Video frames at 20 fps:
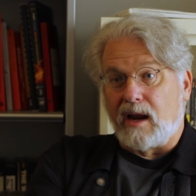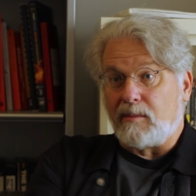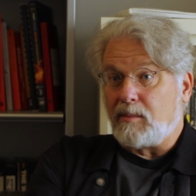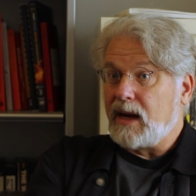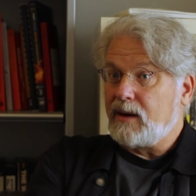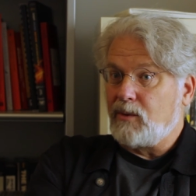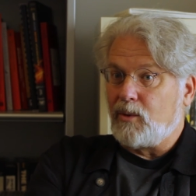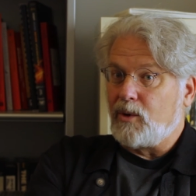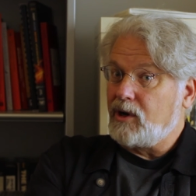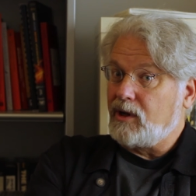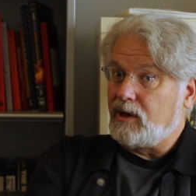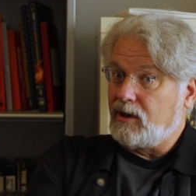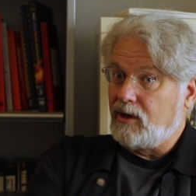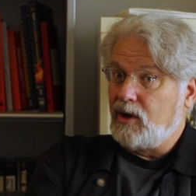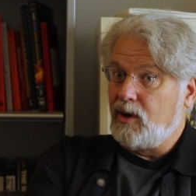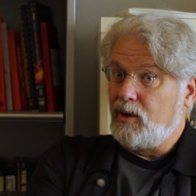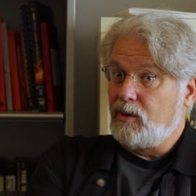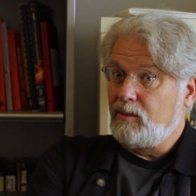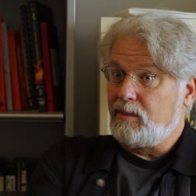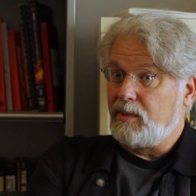my work
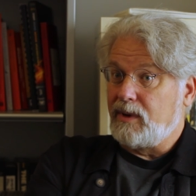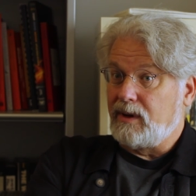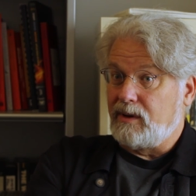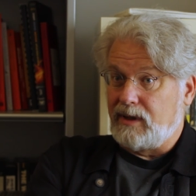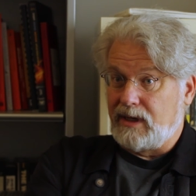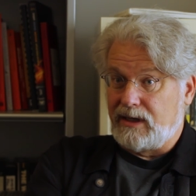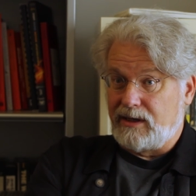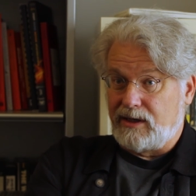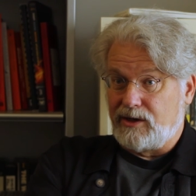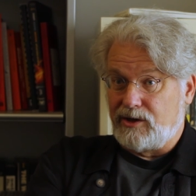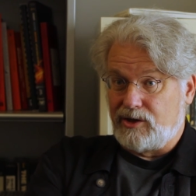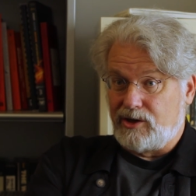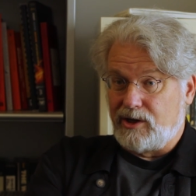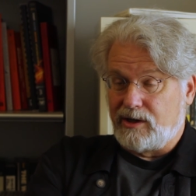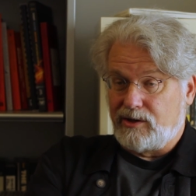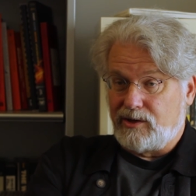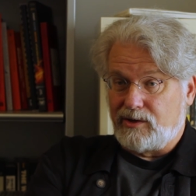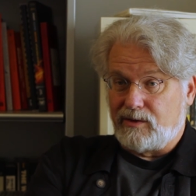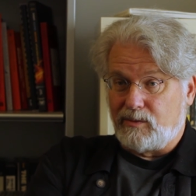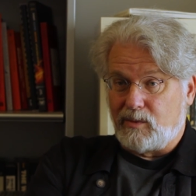alone, but in
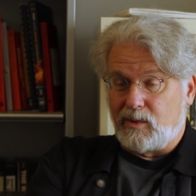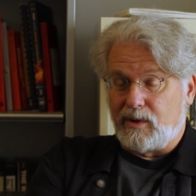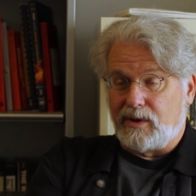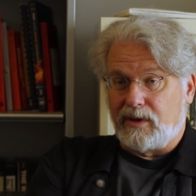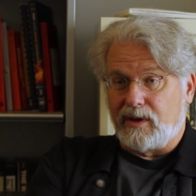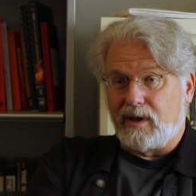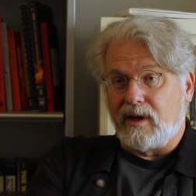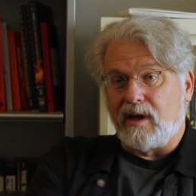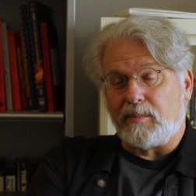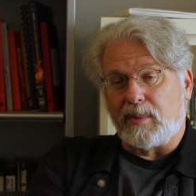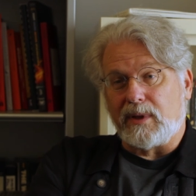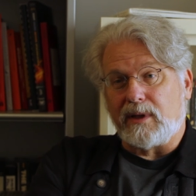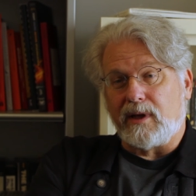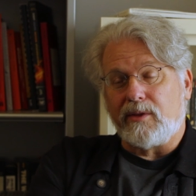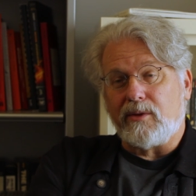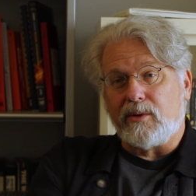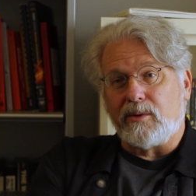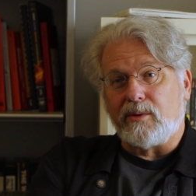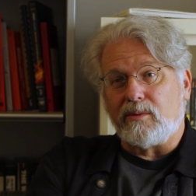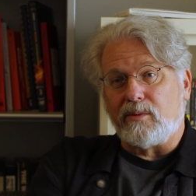conjunction with a couple
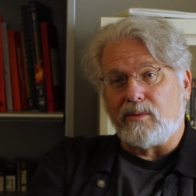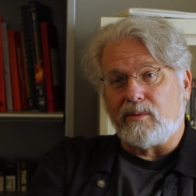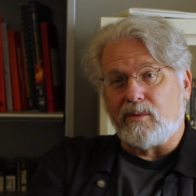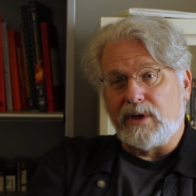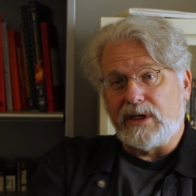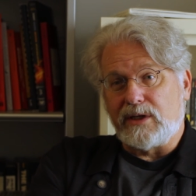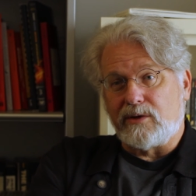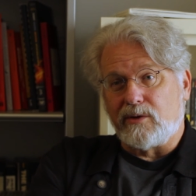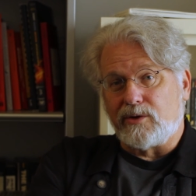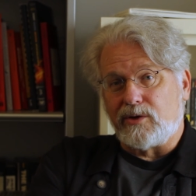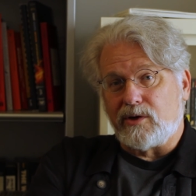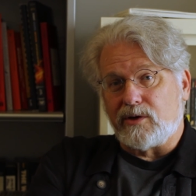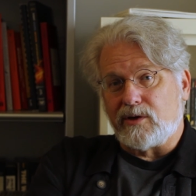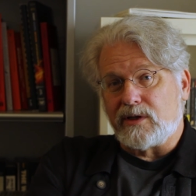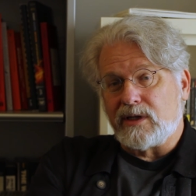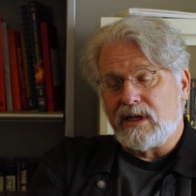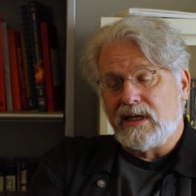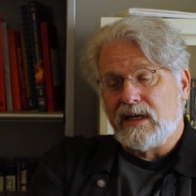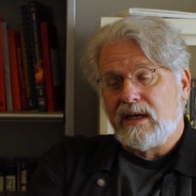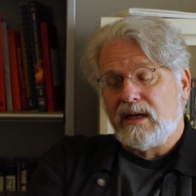other
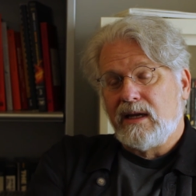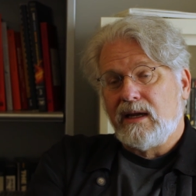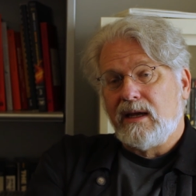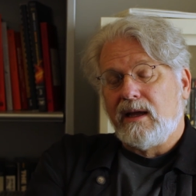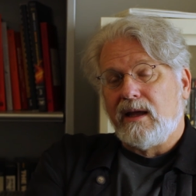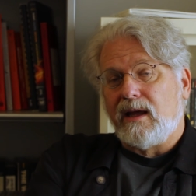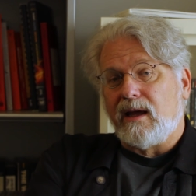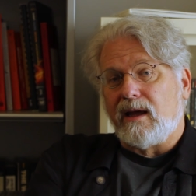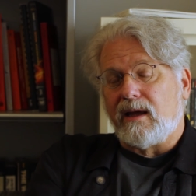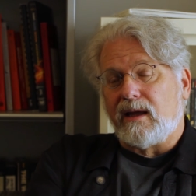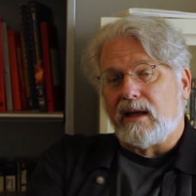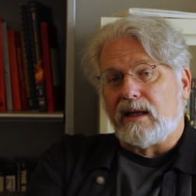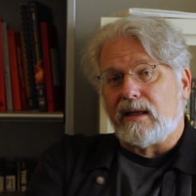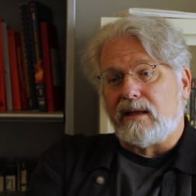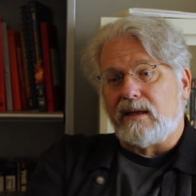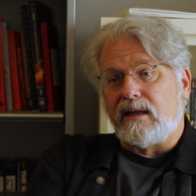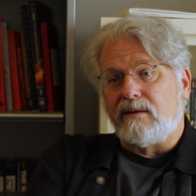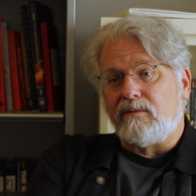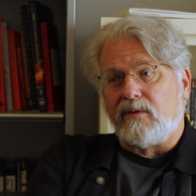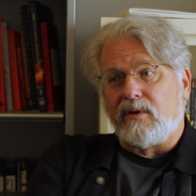researchers,
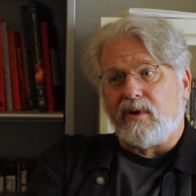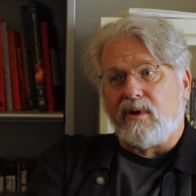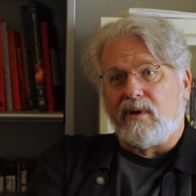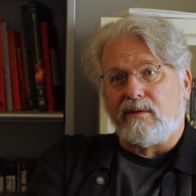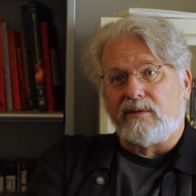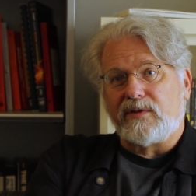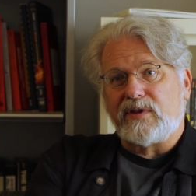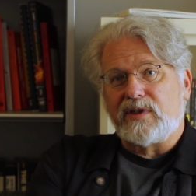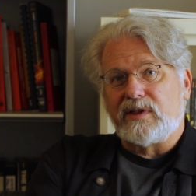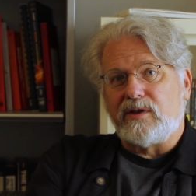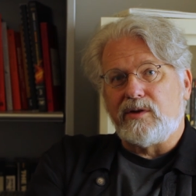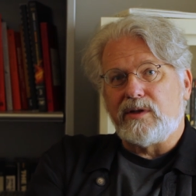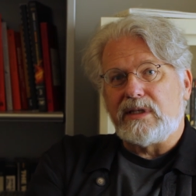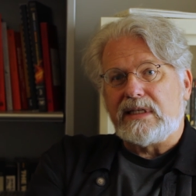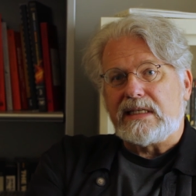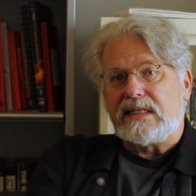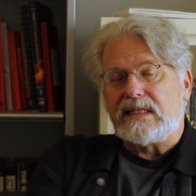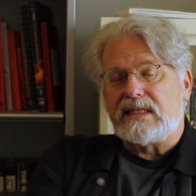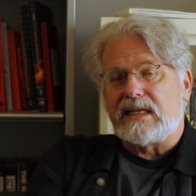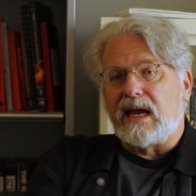uh, involves
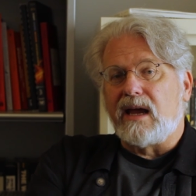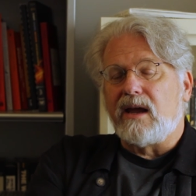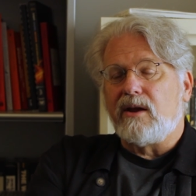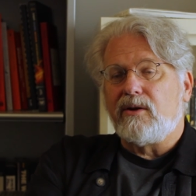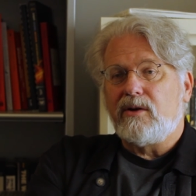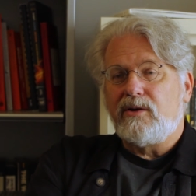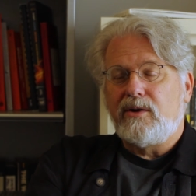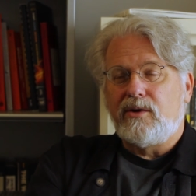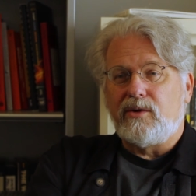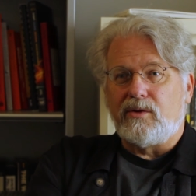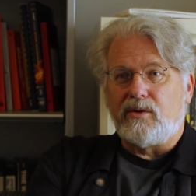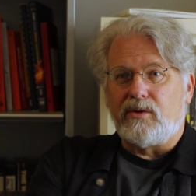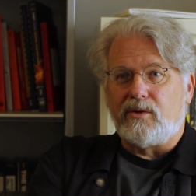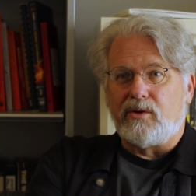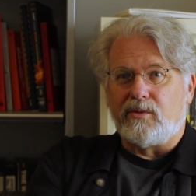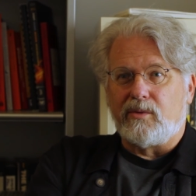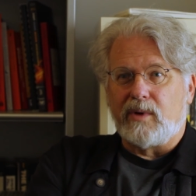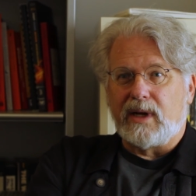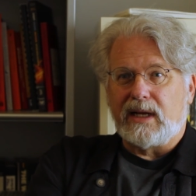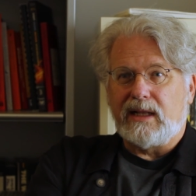using sound to
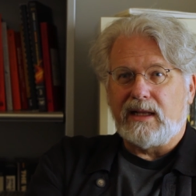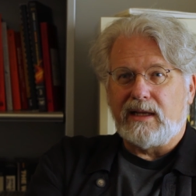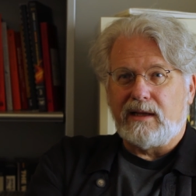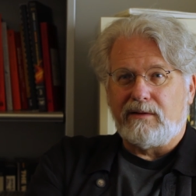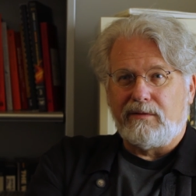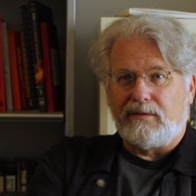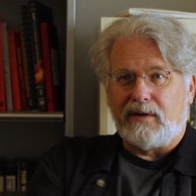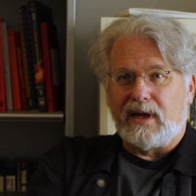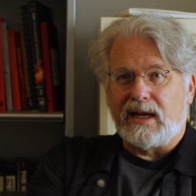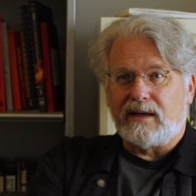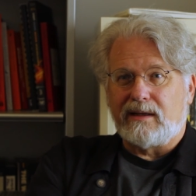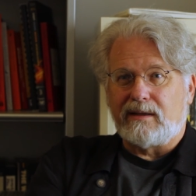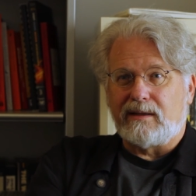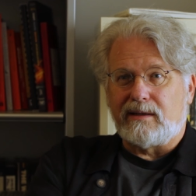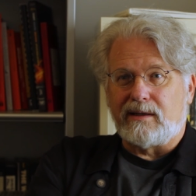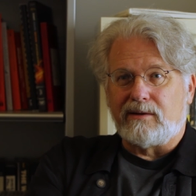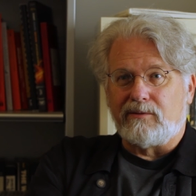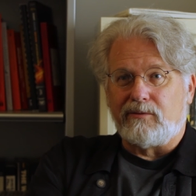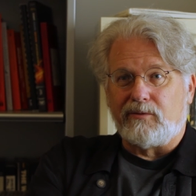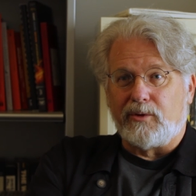directly affect
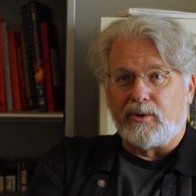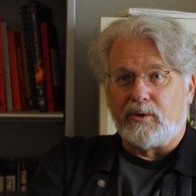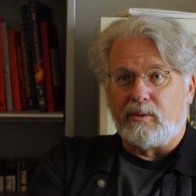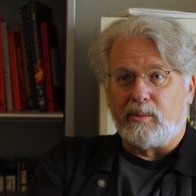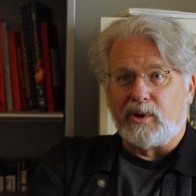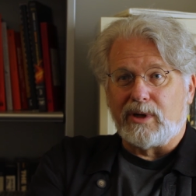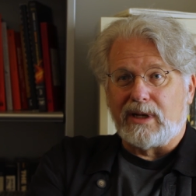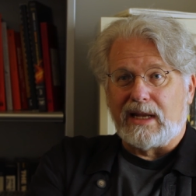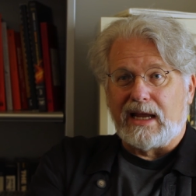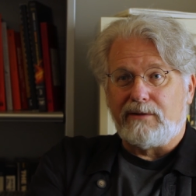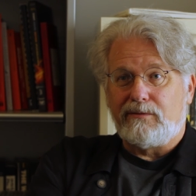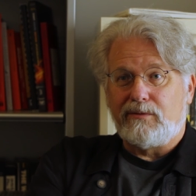invertebrate life